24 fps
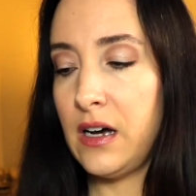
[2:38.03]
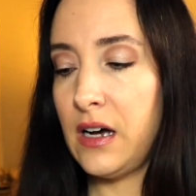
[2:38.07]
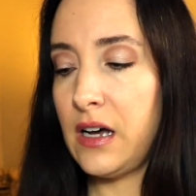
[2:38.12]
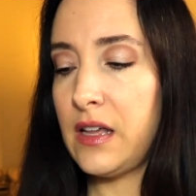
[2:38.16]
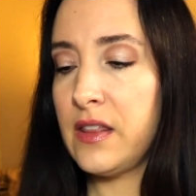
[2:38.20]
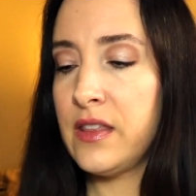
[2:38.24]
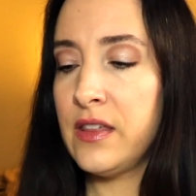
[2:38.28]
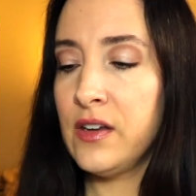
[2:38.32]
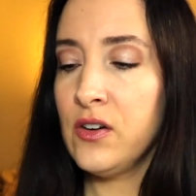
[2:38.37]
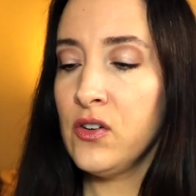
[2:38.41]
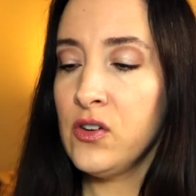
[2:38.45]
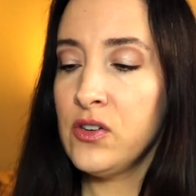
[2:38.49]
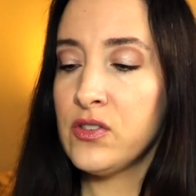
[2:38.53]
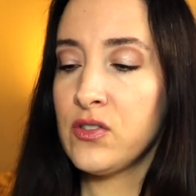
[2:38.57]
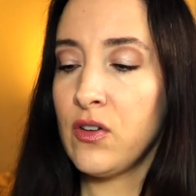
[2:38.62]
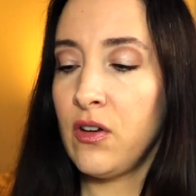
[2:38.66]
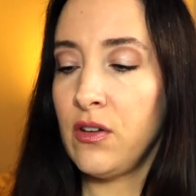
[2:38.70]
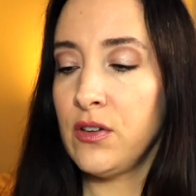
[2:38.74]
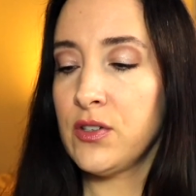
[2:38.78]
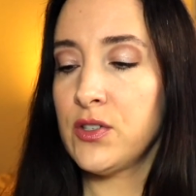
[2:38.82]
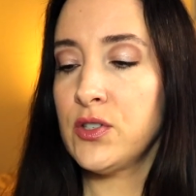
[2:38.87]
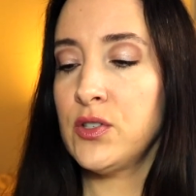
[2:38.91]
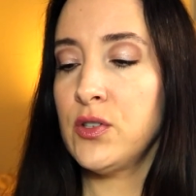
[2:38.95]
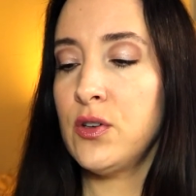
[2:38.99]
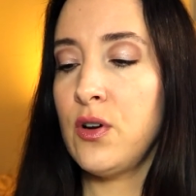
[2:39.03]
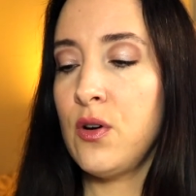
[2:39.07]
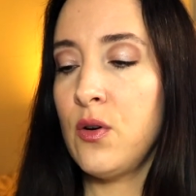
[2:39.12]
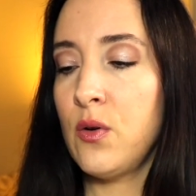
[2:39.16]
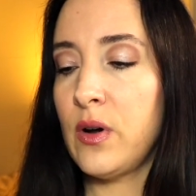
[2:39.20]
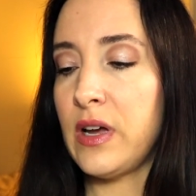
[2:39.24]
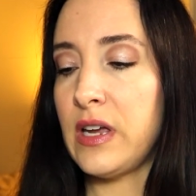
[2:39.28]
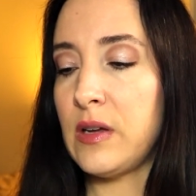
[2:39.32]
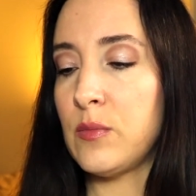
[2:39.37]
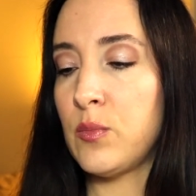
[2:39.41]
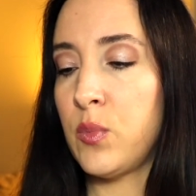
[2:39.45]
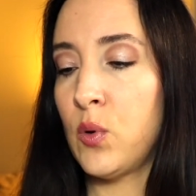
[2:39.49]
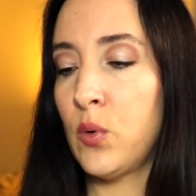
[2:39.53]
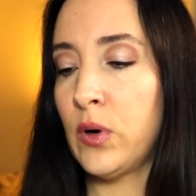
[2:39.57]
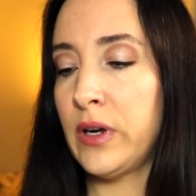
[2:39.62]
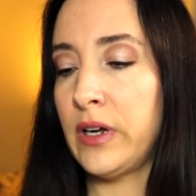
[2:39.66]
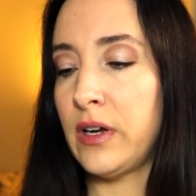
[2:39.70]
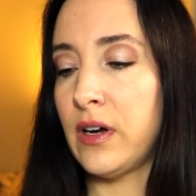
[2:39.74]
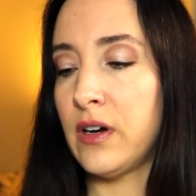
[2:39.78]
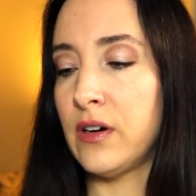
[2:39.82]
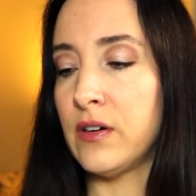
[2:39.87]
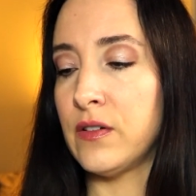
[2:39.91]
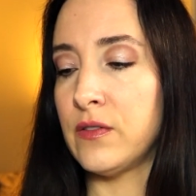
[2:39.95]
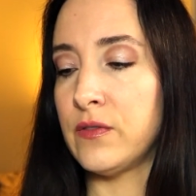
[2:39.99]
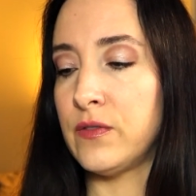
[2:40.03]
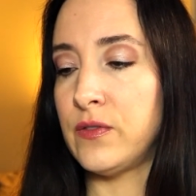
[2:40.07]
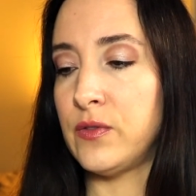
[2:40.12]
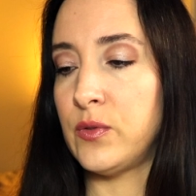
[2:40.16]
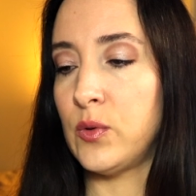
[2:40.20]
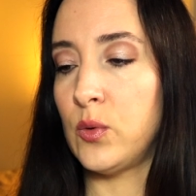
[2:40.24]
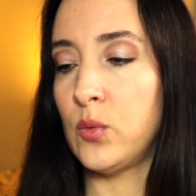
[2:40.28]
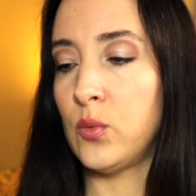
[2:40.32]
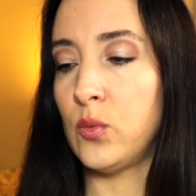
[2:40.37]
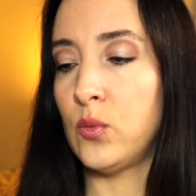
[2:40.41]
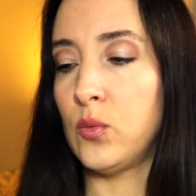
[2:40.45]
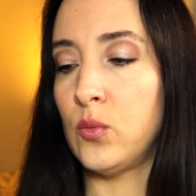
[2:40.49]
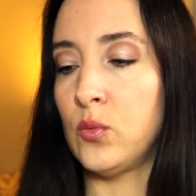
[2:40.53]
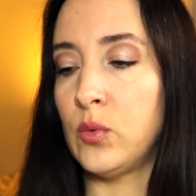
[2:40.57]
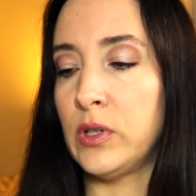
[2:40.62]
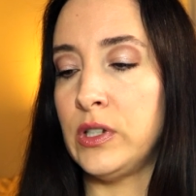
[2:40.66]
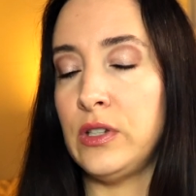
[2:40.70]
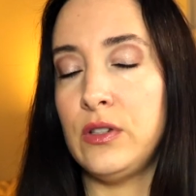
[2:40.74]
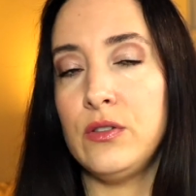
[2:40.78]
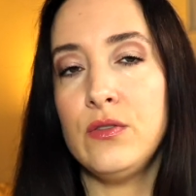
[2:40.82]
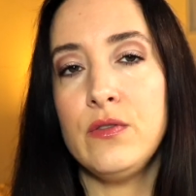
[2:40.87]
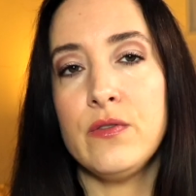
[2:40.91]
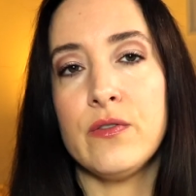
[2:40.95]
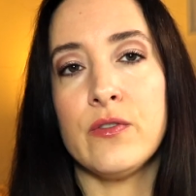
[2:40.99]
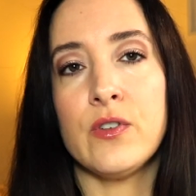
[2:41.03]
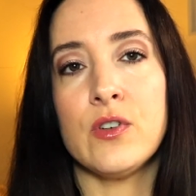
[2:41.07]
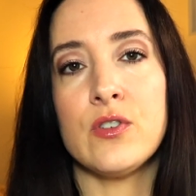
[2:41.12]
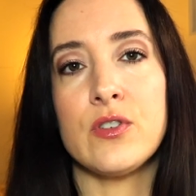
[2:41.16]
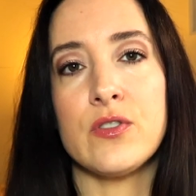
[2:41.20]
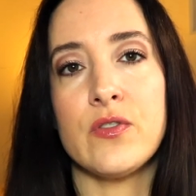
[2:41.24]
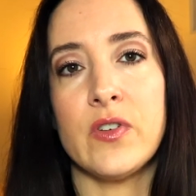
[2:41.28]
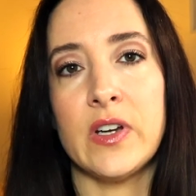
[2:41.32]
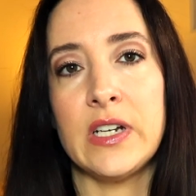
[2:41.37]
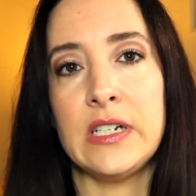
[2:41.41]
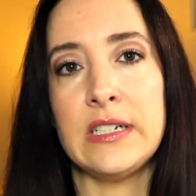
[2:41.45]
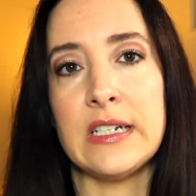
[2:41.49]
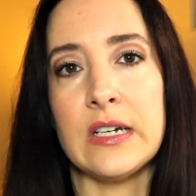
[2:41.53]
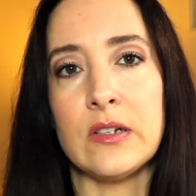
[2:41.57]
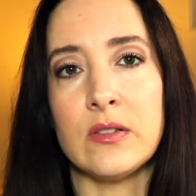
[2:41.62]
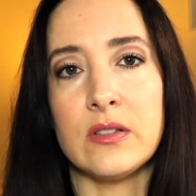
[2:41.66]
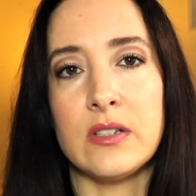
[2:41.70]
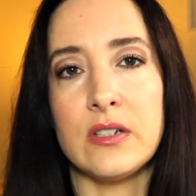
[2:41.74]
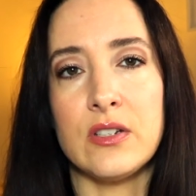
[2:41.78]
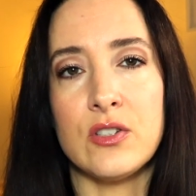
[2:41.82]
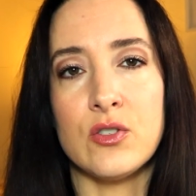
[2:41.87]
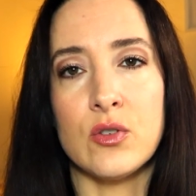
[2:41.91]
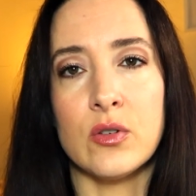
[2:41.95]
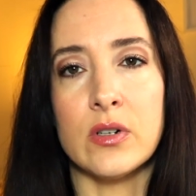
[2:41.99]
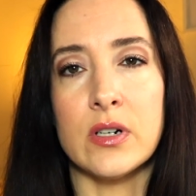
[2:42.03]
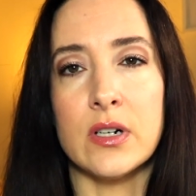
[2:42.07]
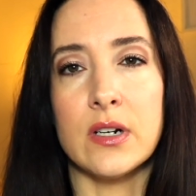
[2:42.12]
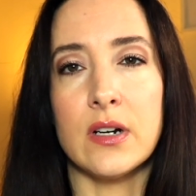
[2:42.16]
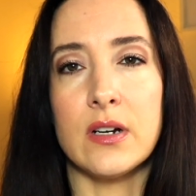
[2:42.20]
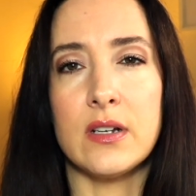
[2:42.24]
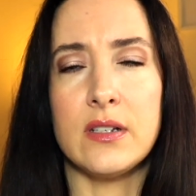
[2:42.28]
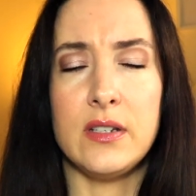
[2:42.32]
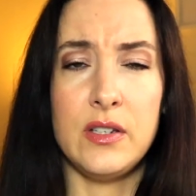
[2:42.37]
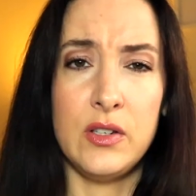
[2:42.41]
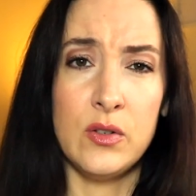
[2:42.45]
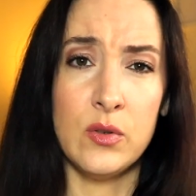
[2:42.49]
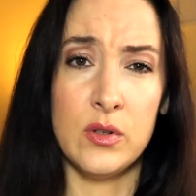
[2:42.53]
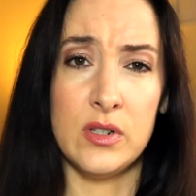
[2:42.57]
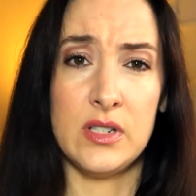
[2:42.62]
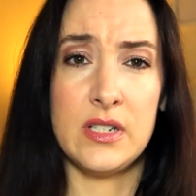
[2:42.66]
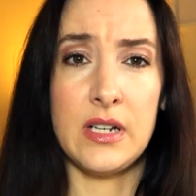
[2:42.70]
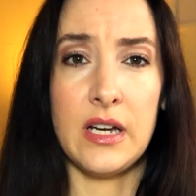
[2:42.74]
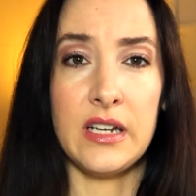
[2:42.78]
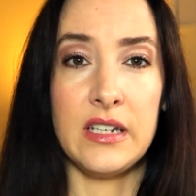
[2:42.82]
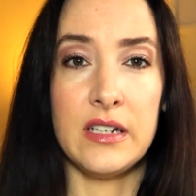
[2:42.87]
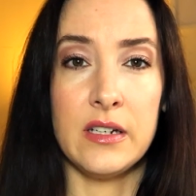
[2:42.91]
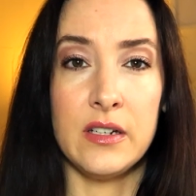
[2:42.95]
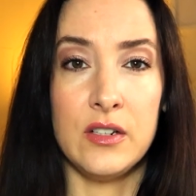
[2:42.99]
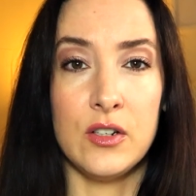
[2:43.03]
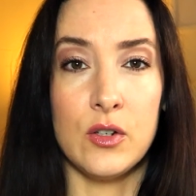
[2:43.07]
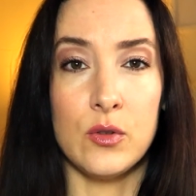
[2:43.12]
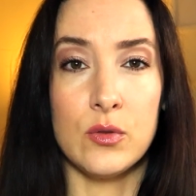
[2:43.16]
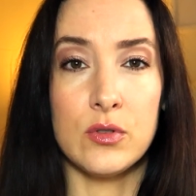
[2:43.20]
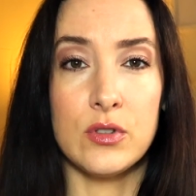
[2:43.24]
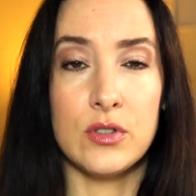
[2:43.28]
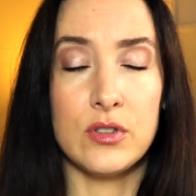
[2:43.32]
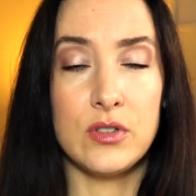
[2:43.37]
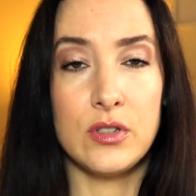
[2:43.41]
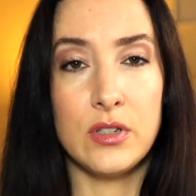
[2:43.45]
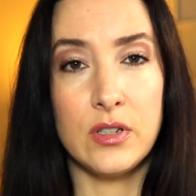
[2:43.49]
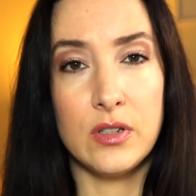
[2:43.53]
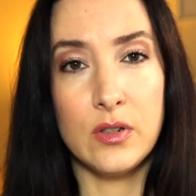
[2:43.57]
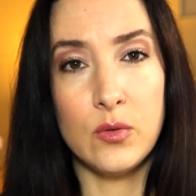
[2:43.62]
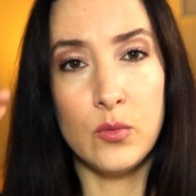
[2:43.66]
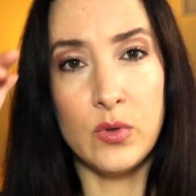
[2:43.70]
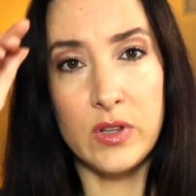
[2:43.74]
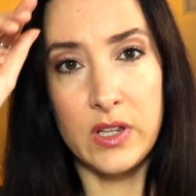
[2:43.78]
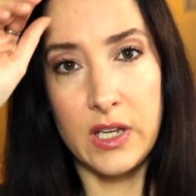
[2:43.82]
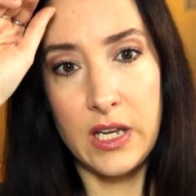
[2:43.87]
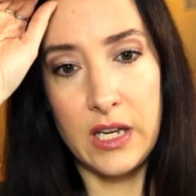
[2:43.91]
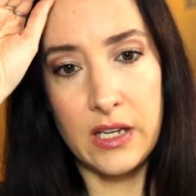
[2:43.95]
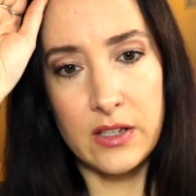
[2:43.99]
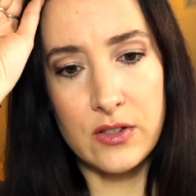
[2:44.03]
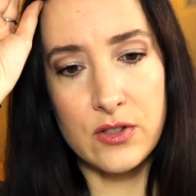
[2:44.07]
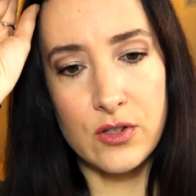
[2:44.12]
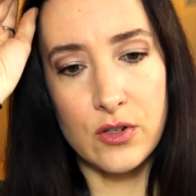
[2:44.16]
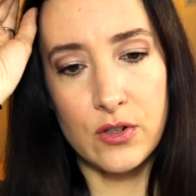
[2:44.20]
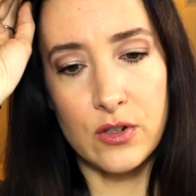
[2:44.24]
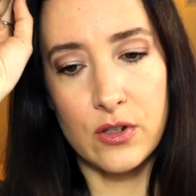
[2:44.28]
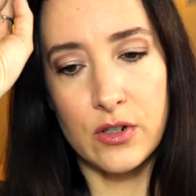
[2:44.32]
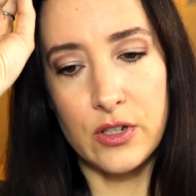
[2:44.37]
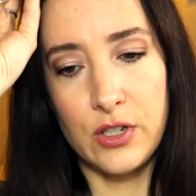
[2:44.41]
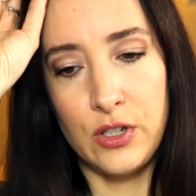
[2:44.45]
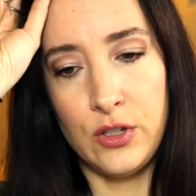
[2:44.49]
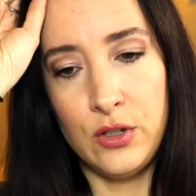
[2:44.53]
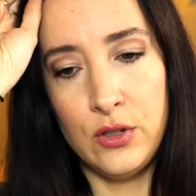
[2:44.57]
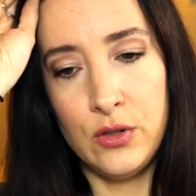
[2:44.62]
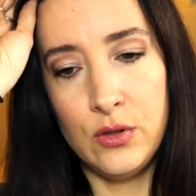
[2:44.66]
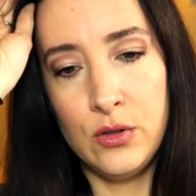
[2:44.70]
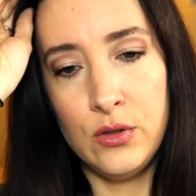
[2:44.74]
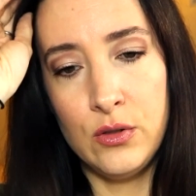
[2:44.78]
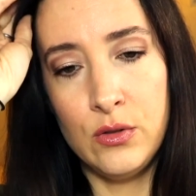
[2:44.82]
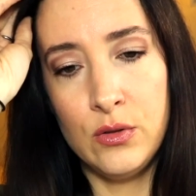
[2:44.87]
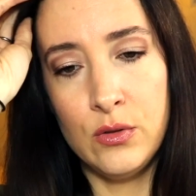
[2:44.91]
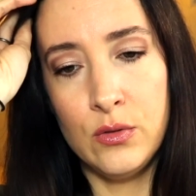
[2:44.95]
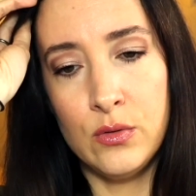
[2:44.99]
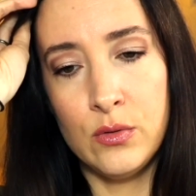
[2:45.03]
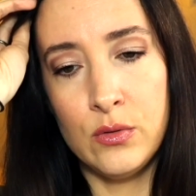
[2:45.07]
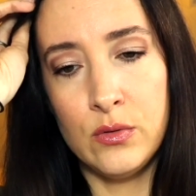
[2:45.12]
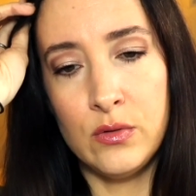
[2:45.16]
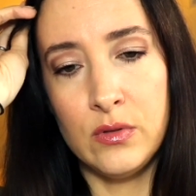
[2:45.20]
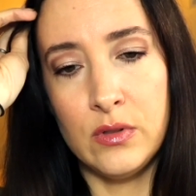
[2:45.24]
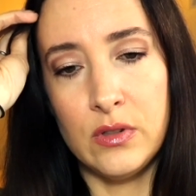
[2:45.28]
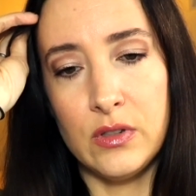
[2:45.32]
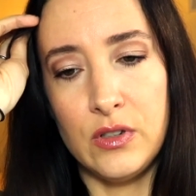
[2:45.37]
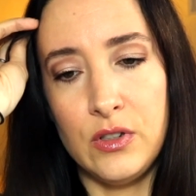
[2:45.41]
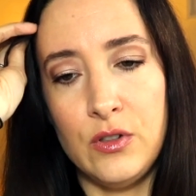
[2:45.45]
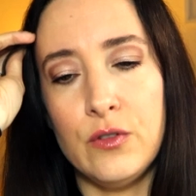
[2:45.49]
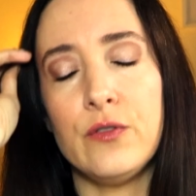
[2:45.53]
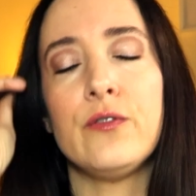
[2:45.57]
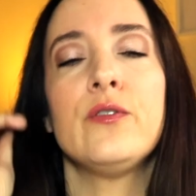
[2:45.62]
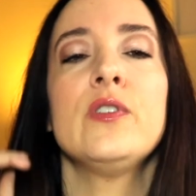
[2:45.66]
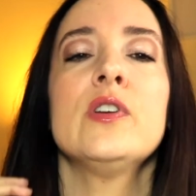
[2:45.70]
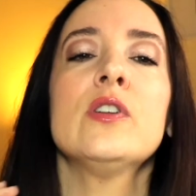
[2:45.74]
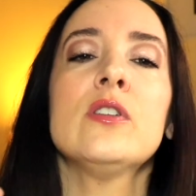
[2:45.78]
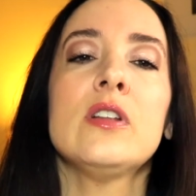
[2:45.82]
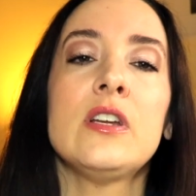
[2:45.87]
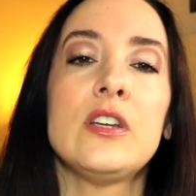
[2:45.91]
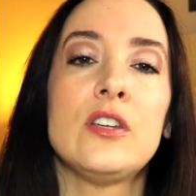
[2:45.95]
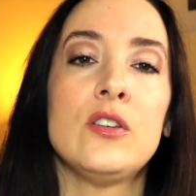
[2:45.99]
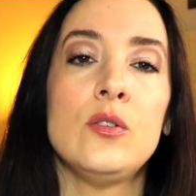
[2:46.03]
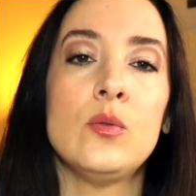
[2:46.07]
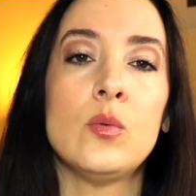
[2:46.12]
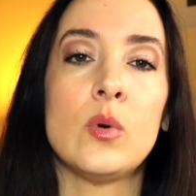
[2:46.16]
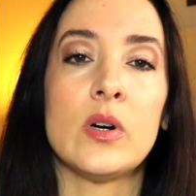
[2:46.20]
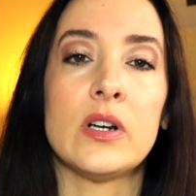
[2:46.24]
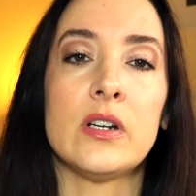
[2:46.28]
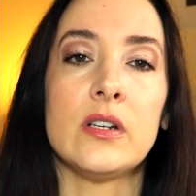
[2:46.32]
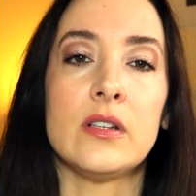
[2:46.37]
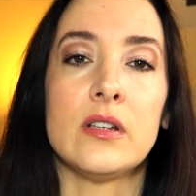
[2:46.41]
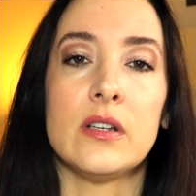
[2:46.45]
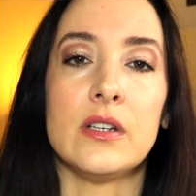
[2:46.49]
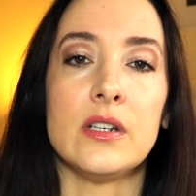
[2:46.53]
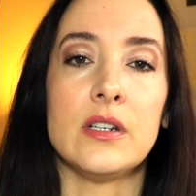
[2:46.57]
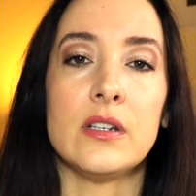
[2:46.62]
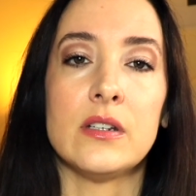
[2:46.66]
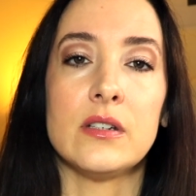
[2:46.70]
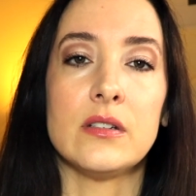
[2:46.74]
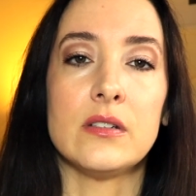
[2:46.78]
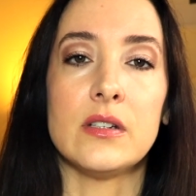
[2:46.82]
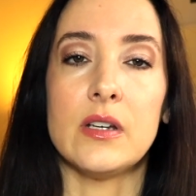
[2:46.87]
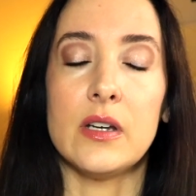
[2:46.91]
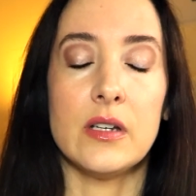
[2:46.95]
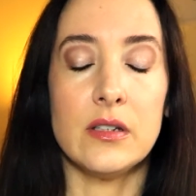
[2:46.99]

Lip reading: There is also a point of when you first find out that you're diagnosed with cancer, you feel like you want to like